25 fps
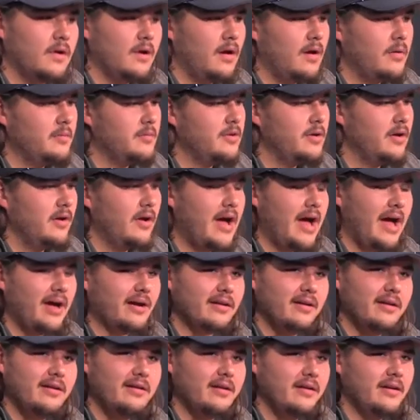You know,
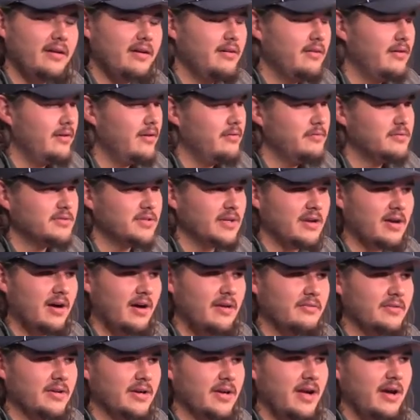he was a
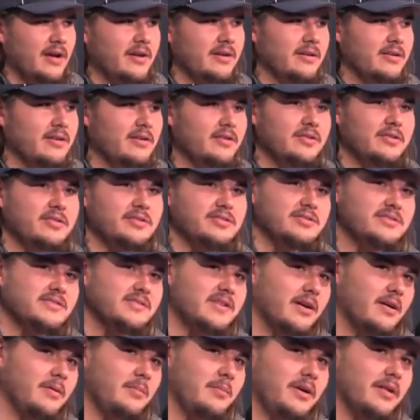confident guy. You know, you can
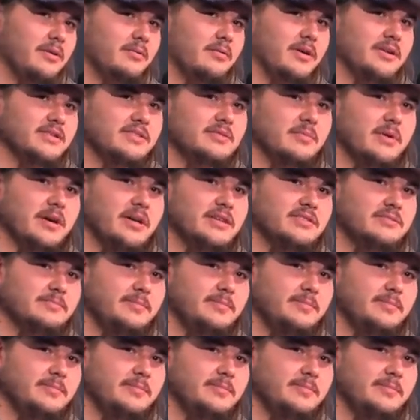just tell by the way somebody